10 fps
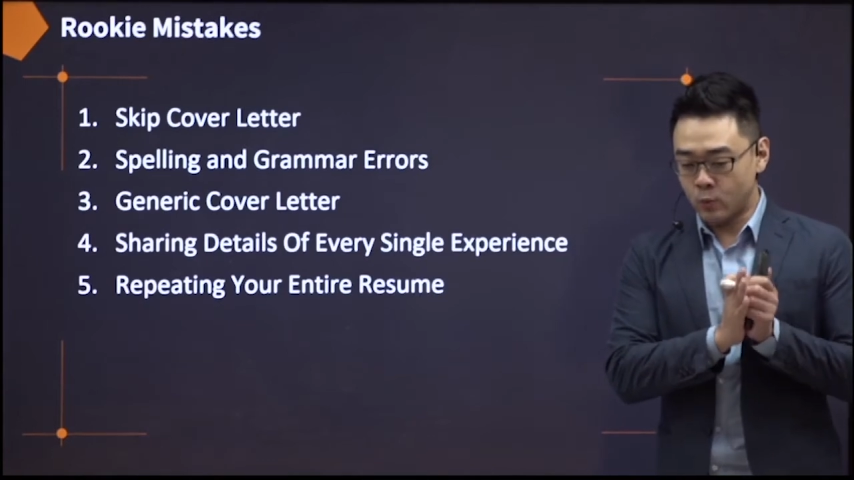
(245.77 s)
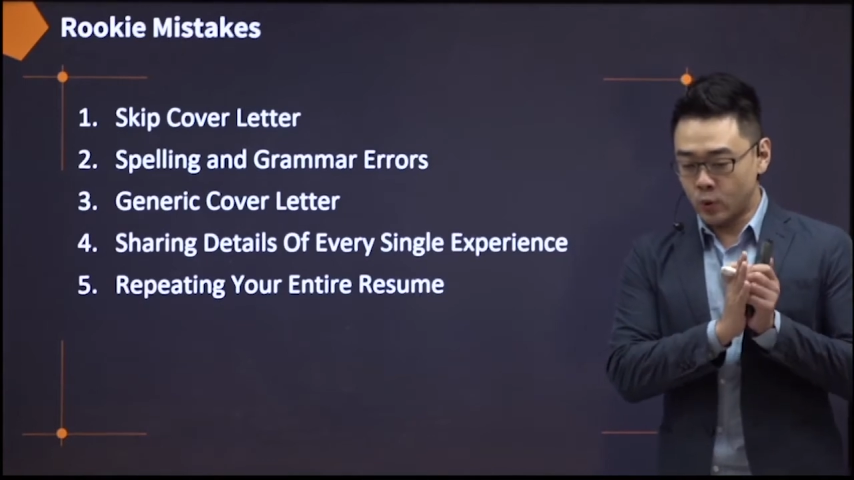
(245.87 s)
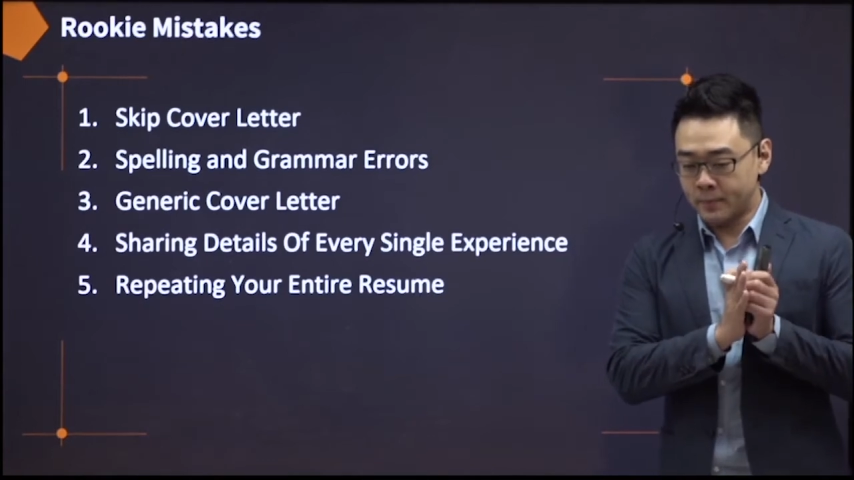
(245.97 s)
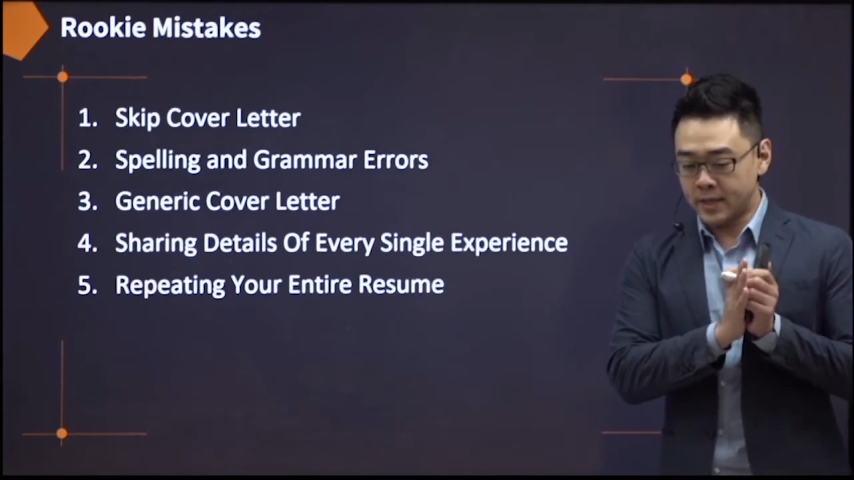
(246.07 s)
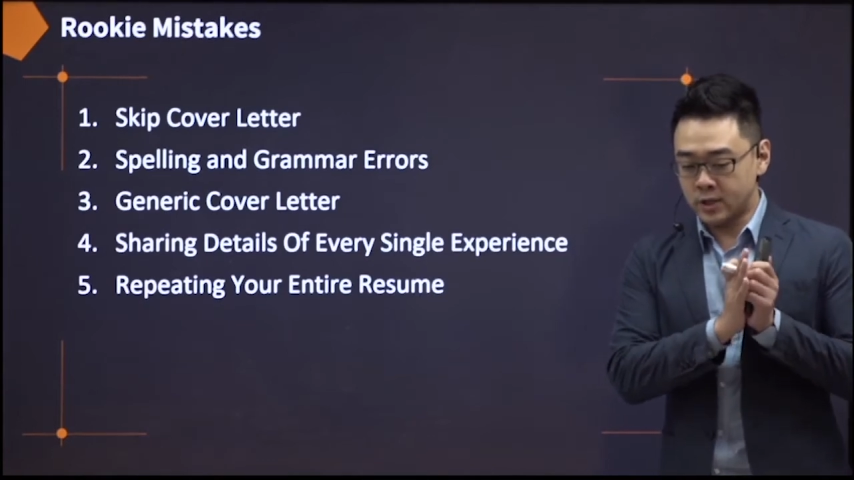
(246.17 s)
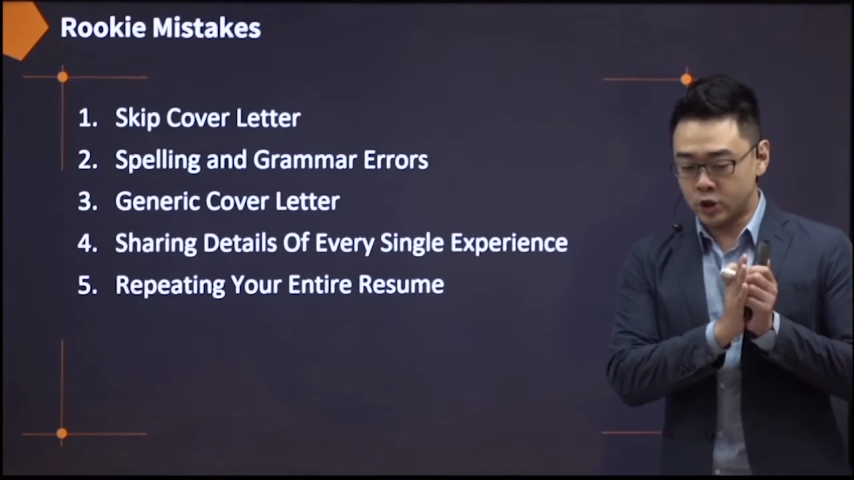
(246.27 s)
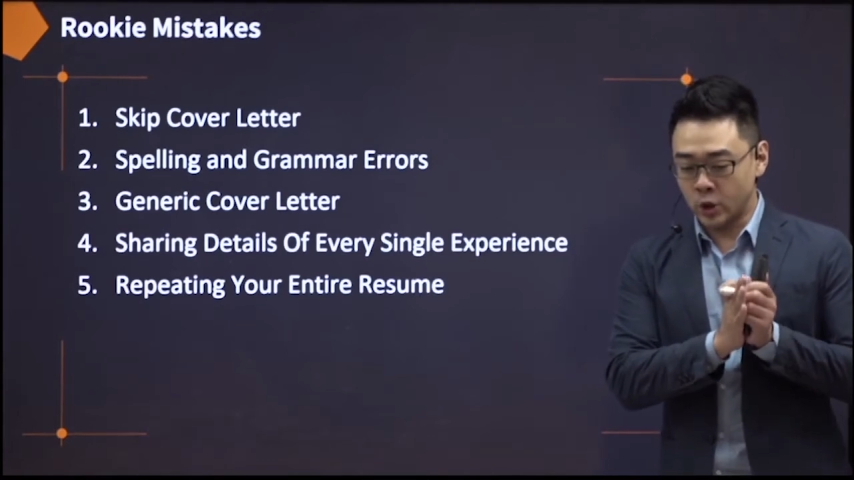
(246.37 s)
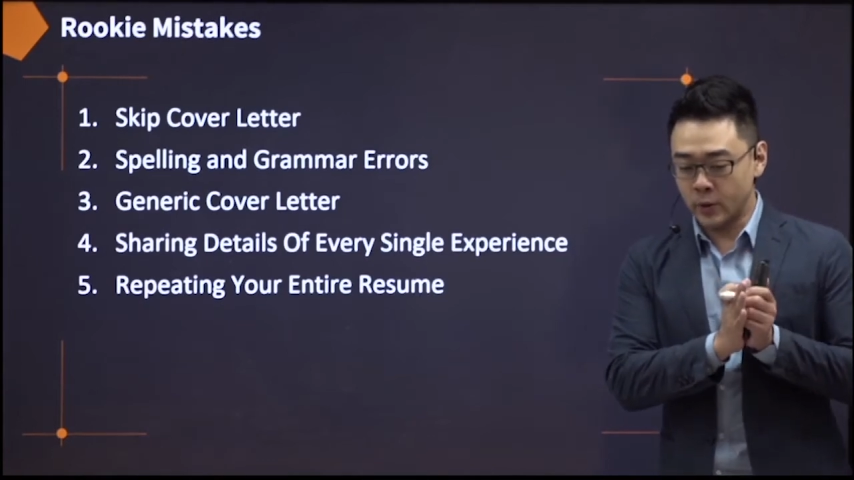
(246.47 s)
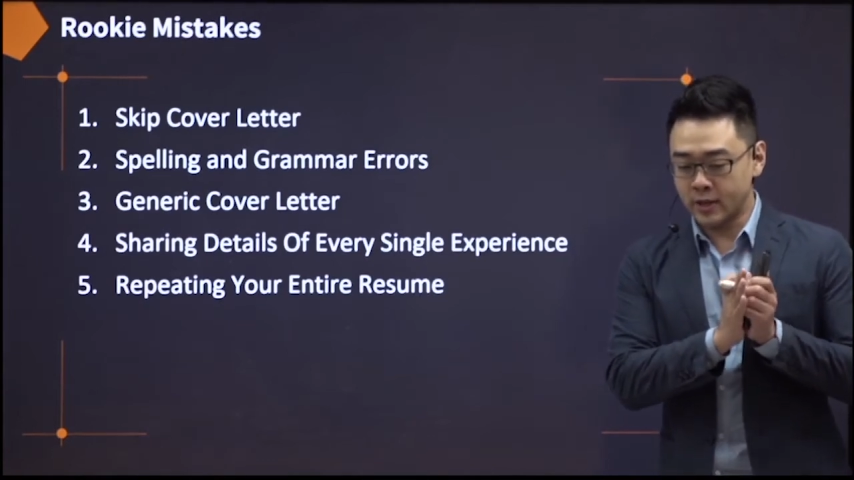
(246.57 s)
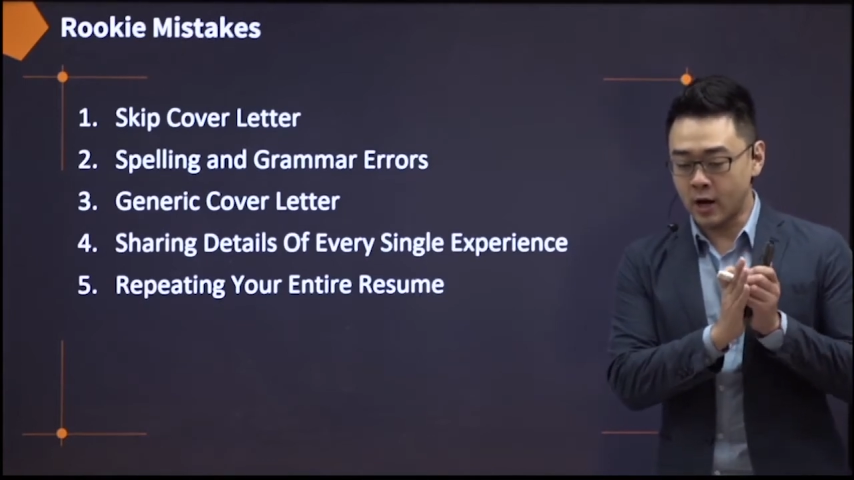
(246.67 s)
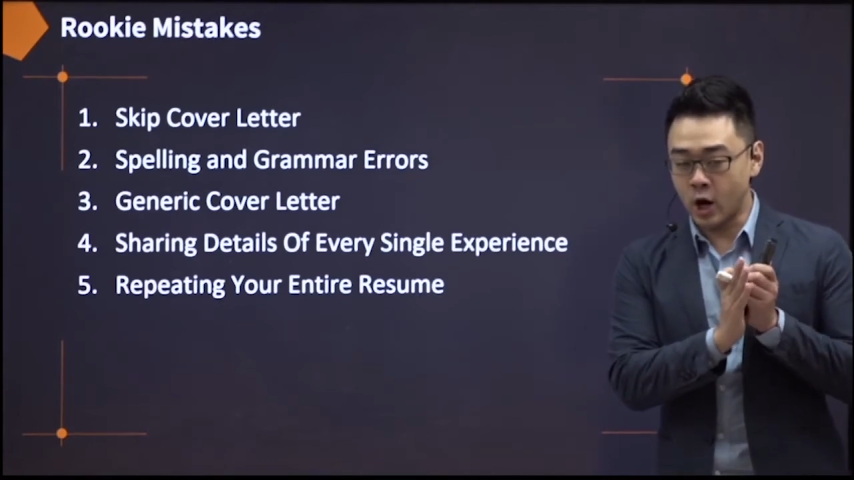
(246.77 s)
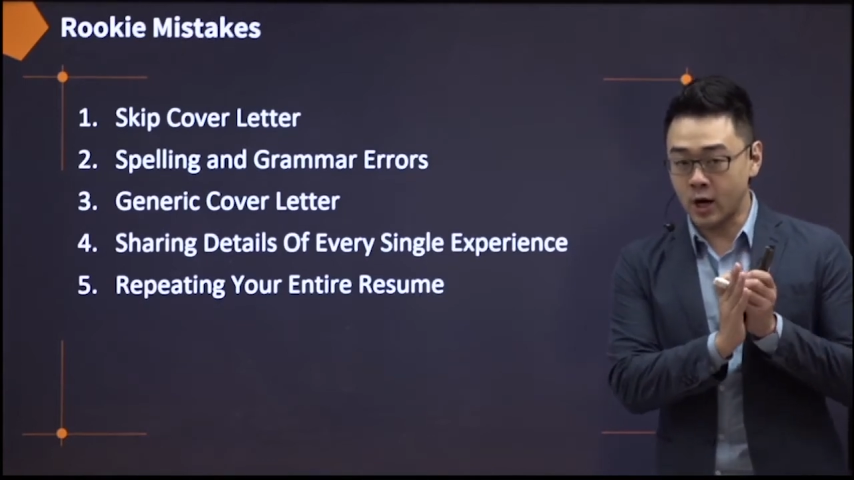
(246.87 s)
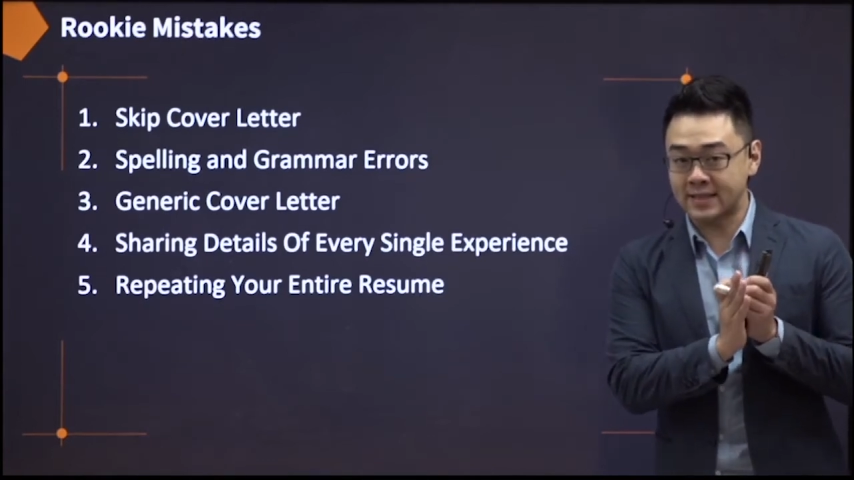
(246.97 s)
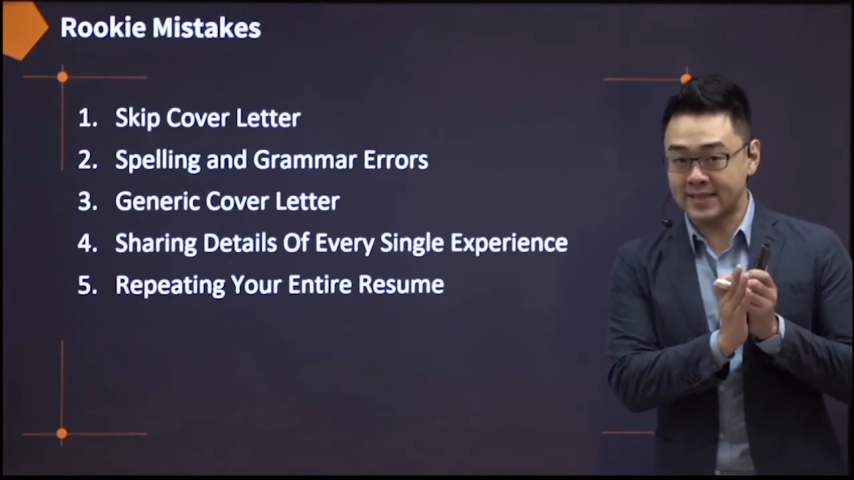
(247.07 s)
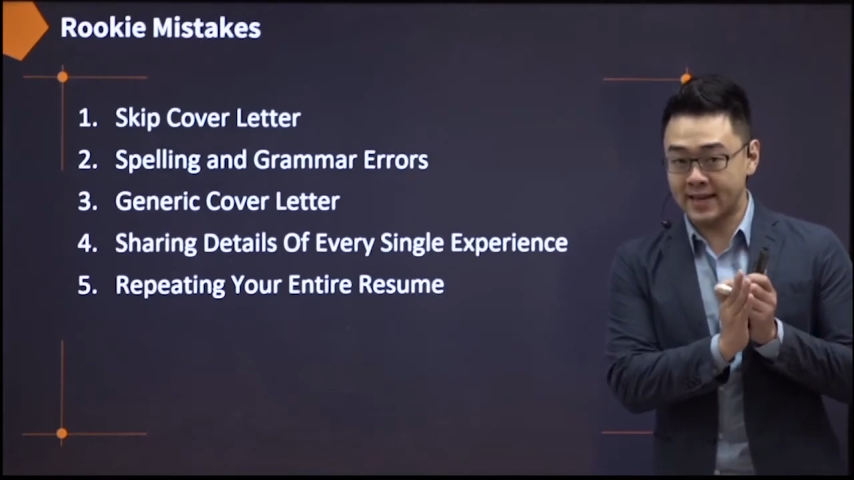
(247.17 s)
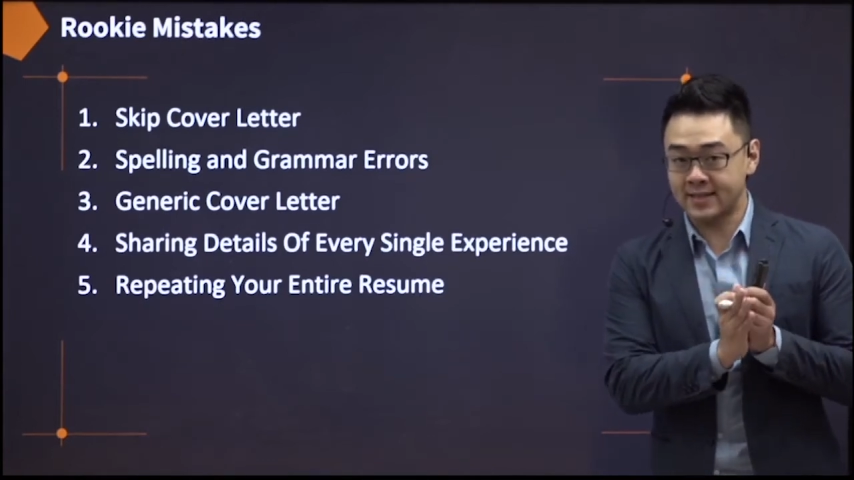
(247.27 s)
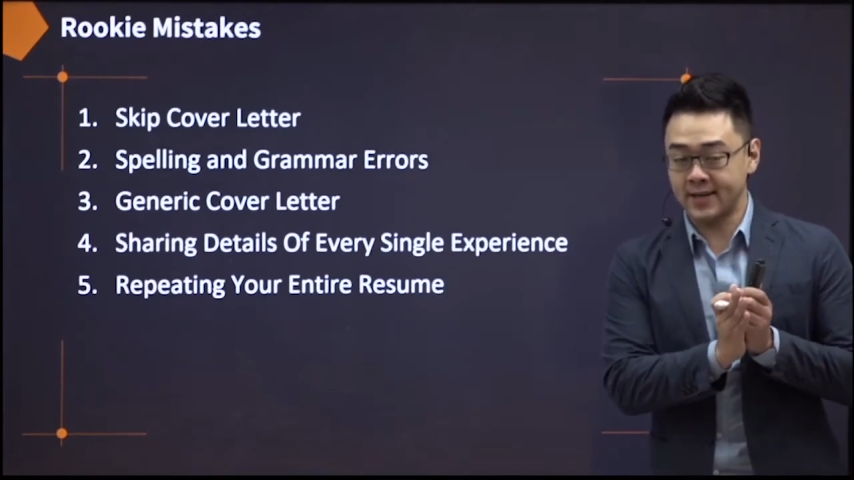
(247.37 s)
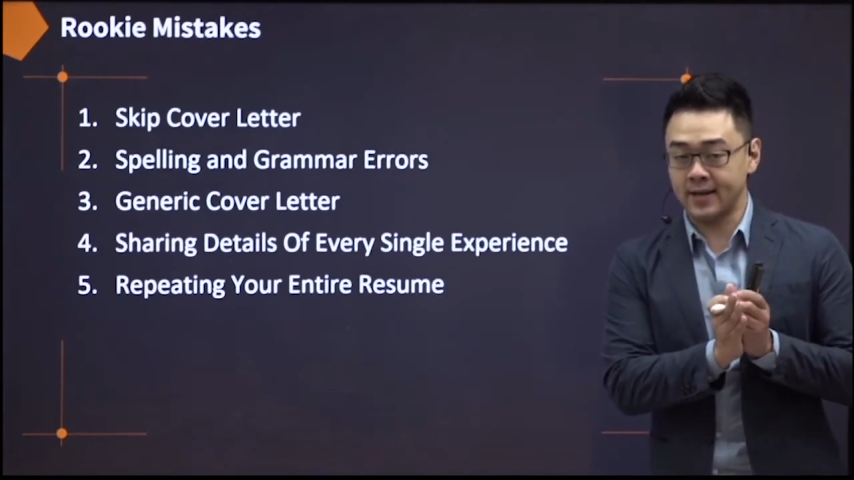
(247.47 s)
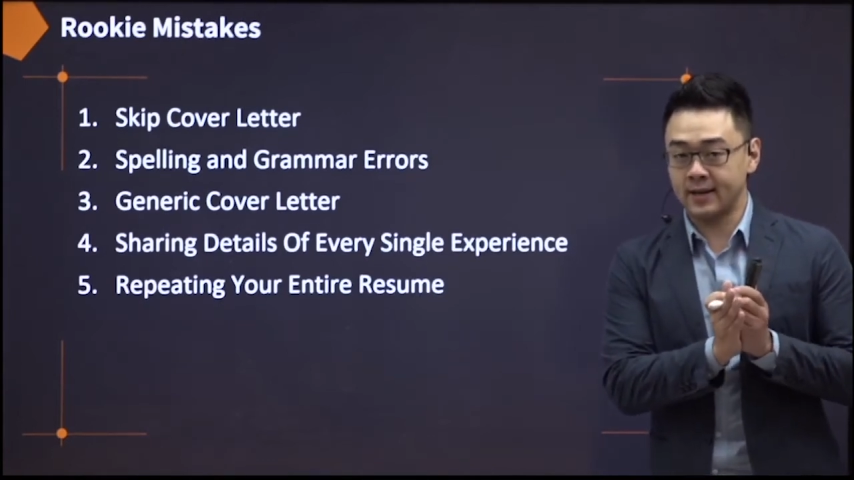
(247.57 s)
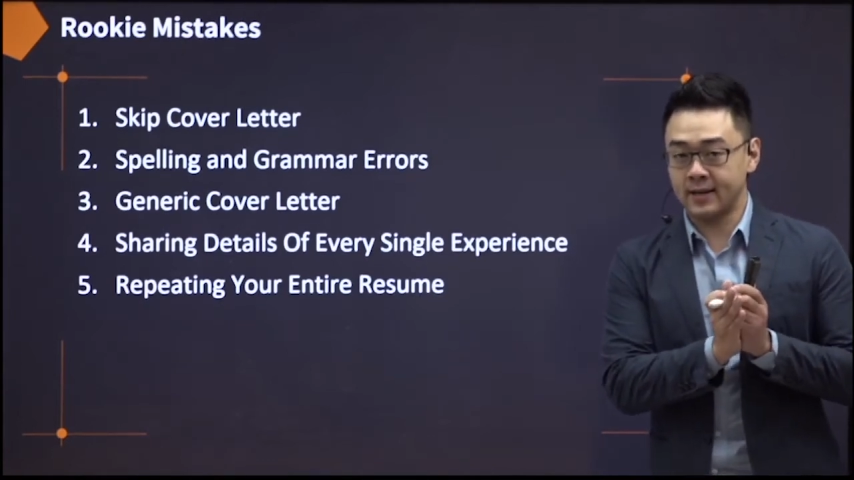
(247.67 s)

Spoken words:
would be showing the hard data,